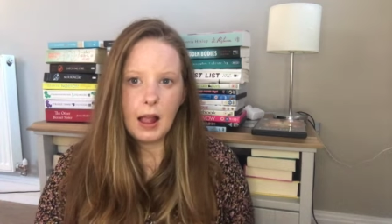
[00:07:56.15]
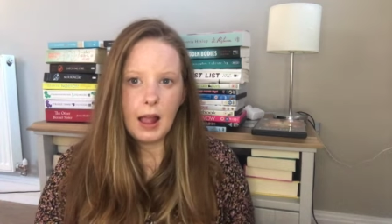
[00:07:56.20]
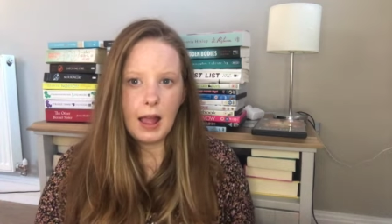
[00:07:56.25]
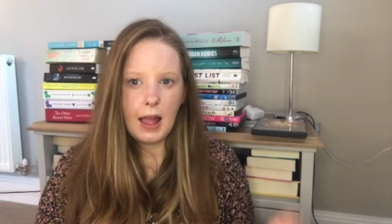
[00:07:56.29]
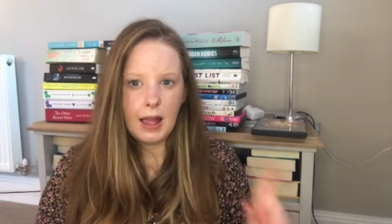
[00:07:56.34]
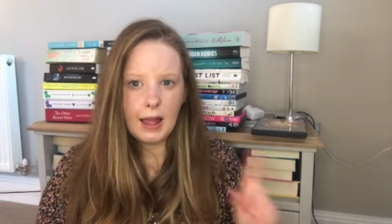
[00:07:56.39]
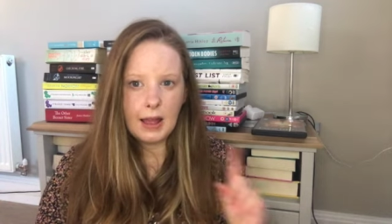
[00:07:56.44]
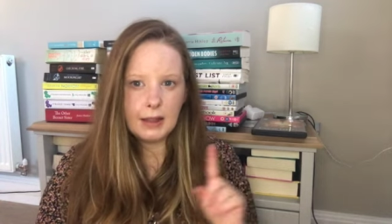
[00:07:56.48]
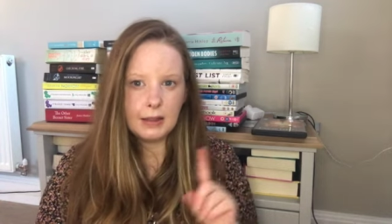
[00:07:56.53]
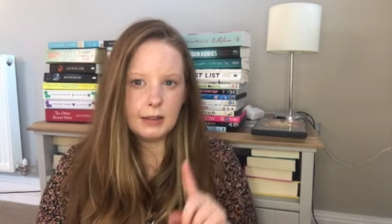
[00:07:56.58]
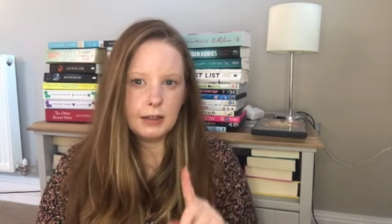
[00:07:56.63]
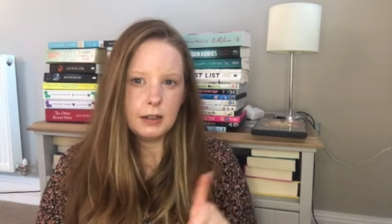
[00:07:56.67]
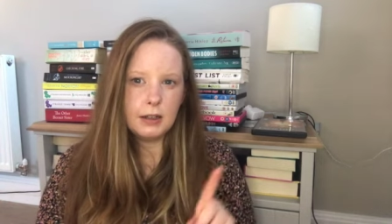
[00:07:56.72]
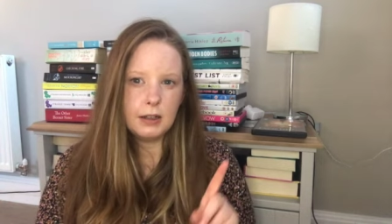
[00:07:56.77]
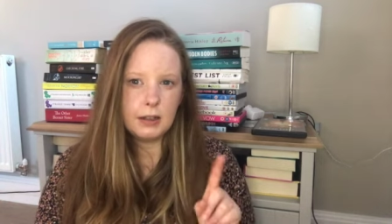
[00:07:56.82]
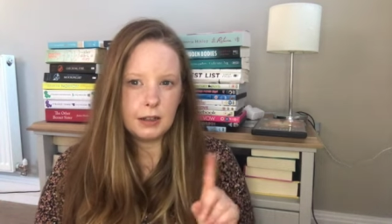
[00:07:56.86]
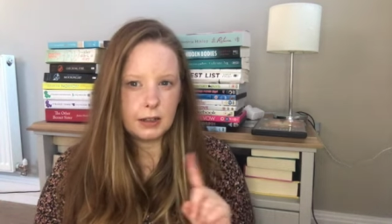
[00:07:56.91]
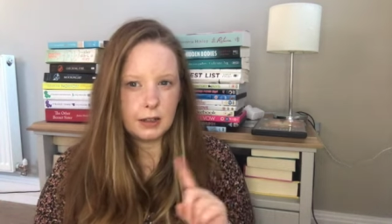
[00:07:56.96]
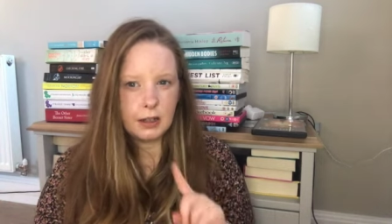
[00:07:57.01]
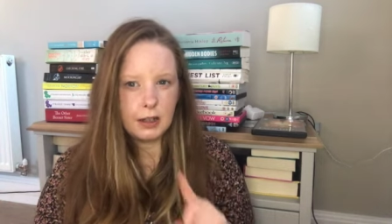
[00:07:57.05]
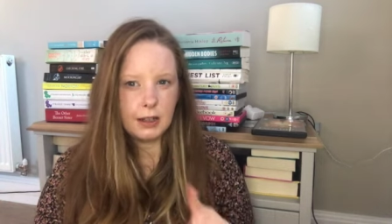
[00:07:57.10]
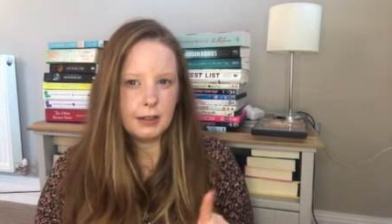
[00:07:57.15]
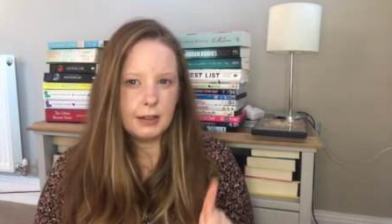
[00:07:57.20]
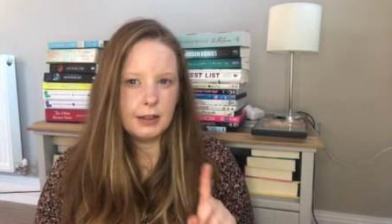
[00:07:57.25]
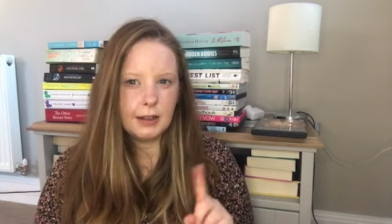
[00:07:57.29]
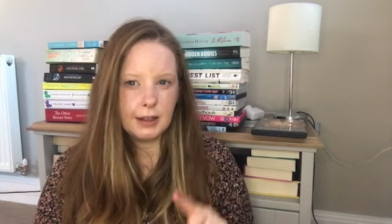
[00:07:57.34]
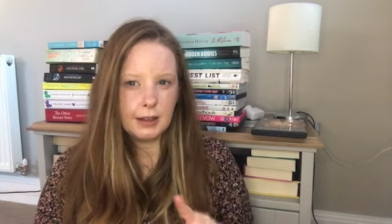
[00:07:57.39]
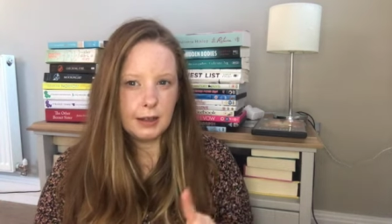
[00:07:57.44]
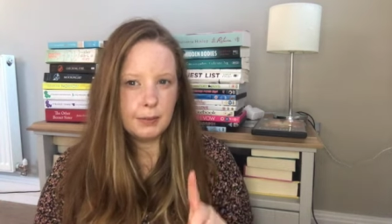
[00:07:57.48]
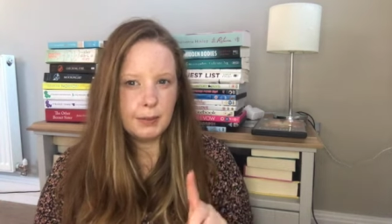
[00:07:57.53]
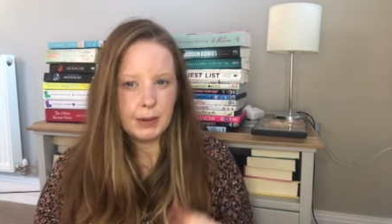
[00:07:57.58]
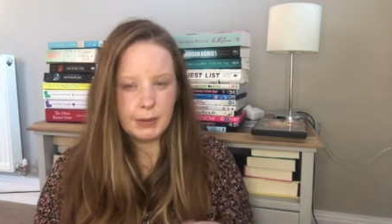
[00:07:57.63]
and look closely
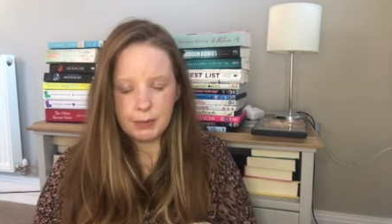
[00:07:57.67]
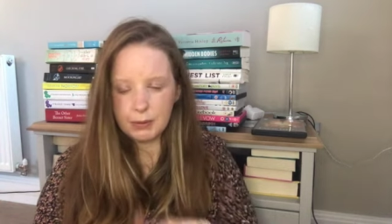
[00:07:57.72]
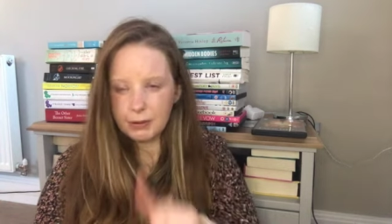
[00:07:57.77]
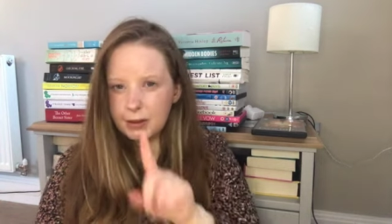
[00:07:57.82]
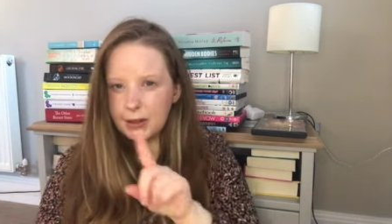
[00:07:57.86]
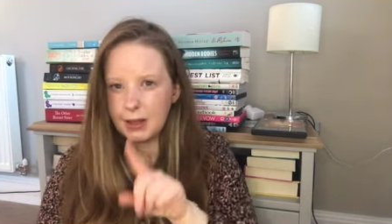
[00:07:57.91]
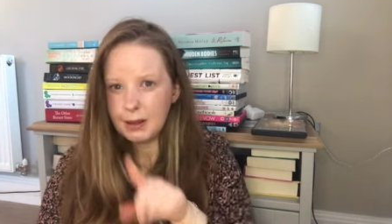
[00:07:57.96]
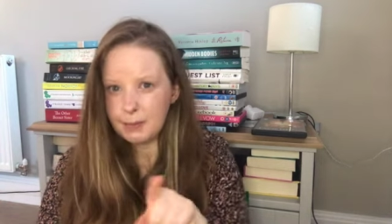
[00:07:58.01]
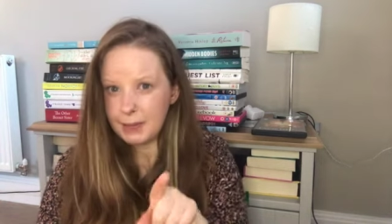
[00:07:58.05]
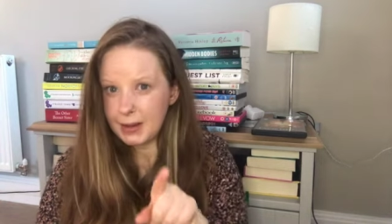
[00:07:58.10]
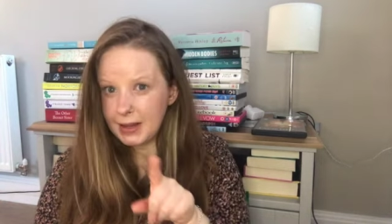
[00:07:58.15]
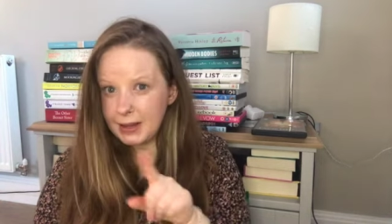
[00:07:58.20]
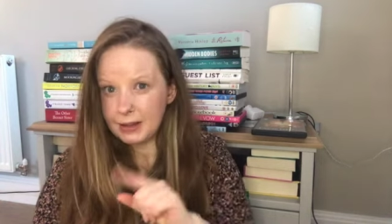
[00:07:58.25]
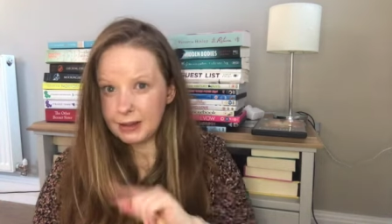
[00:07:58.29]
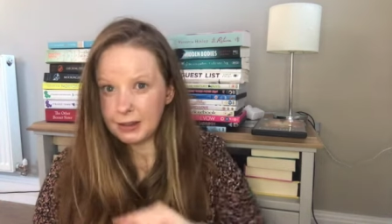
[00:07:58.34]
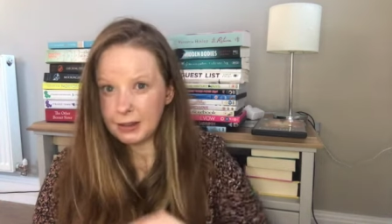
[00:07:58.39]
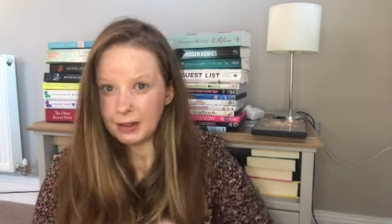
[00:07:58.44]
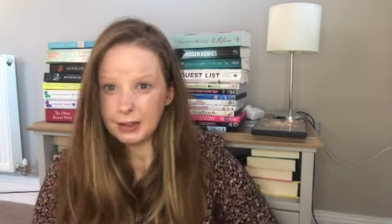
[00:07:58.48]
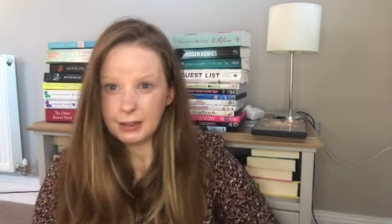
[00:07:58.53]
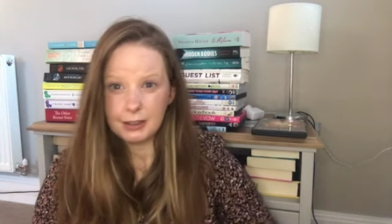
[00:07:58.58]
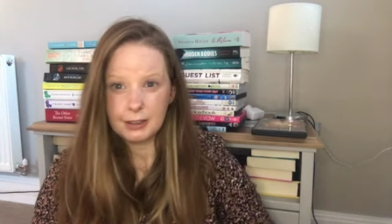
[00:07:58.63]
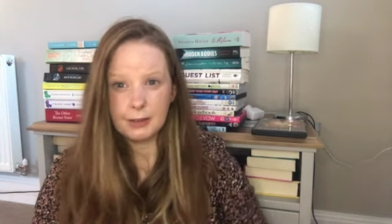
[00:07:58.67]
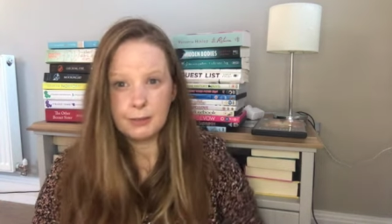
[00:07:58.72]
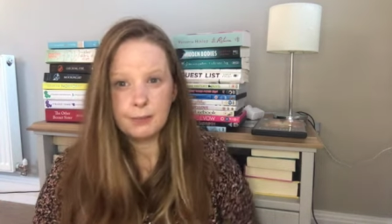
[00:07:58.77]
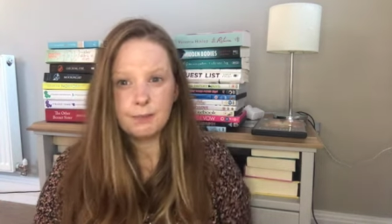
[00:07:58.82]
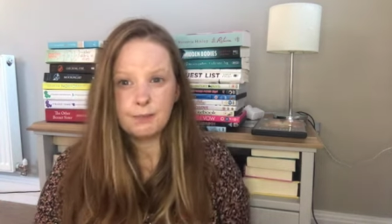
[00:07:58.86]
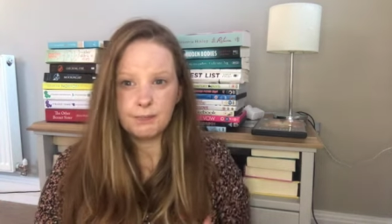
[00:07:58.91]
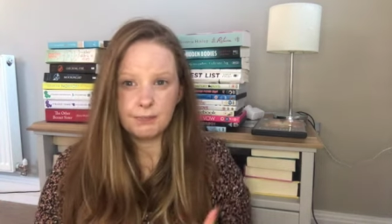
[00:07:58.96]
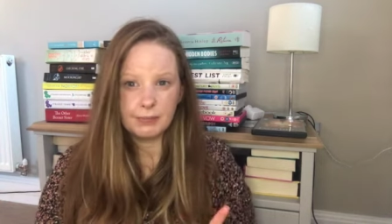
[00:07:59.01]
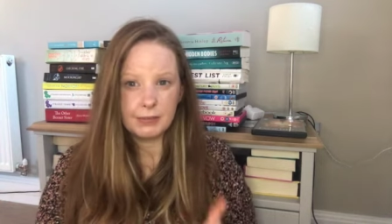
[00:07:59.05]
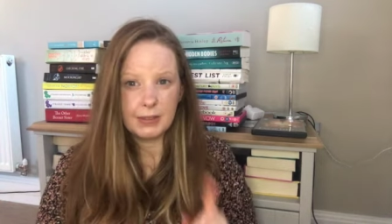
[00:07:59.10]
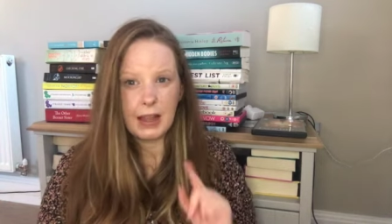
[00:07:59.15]
at the people that are being nice.
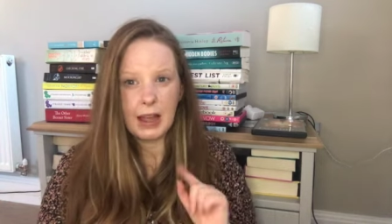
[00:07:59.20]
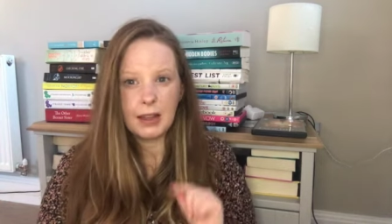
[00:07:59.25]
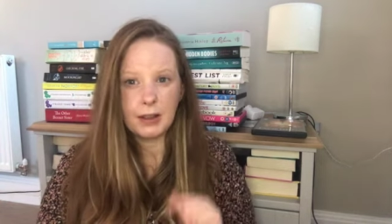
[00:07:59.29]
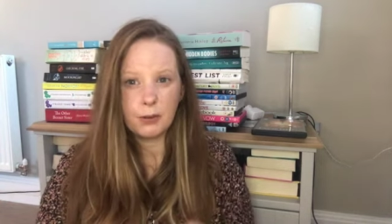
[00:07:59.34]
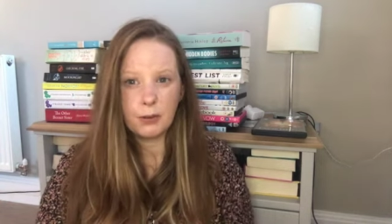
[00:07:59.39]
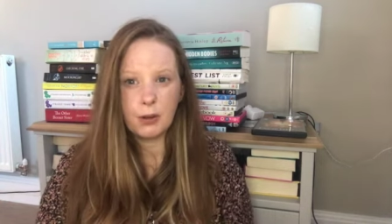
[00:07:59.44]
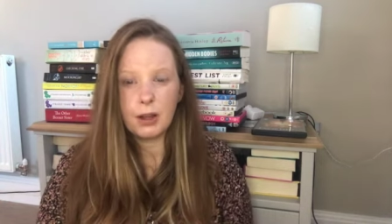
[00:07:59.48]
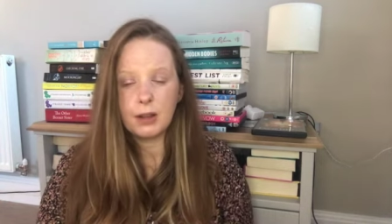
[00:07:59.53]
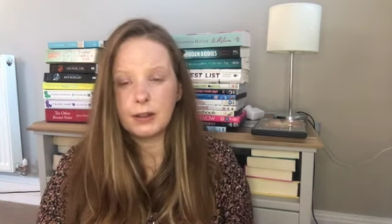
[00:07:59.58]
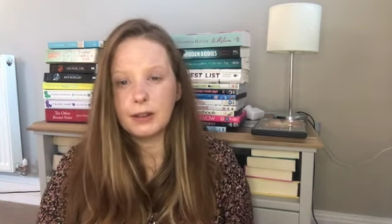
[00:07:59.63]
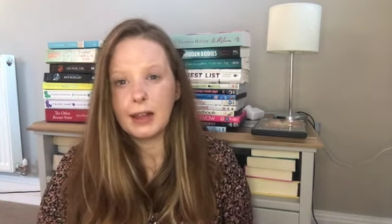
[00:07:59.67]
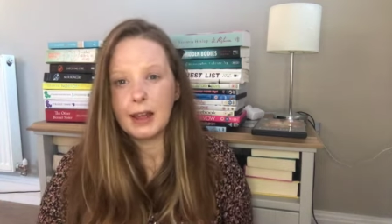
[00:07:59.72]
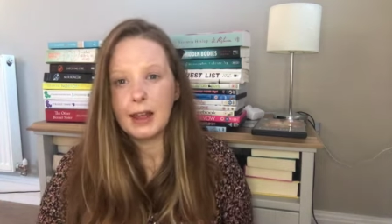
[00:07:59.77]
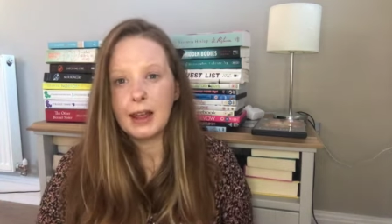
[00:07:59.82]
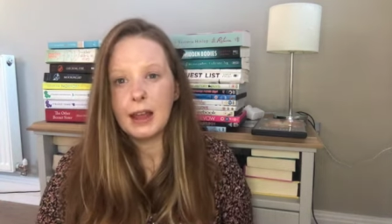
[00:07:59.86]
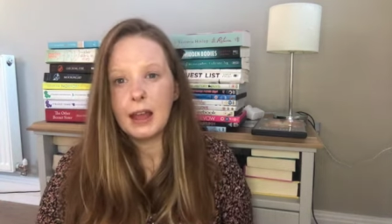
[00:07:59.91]
That's what I'll say.